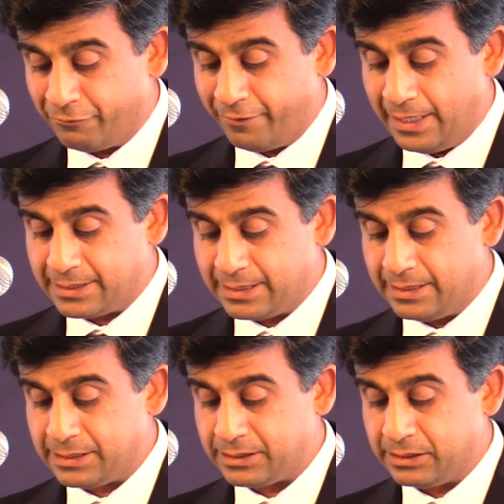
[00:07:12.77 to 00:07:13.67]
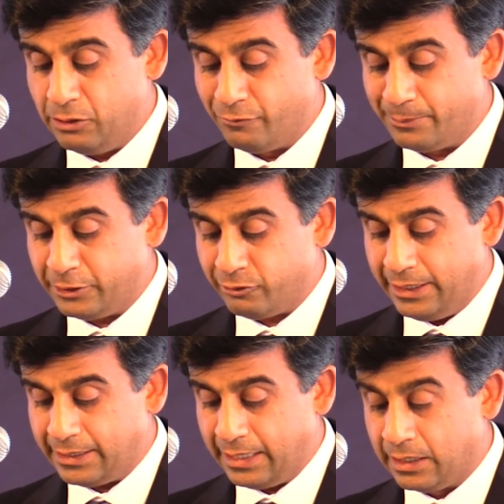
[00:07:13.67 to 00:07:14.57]
faces you will be
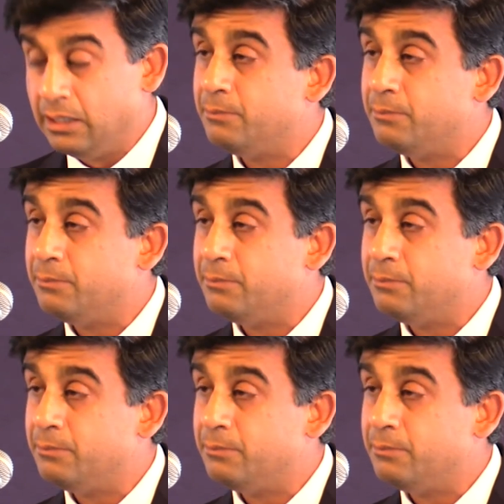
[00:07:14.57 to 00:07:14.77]
treating,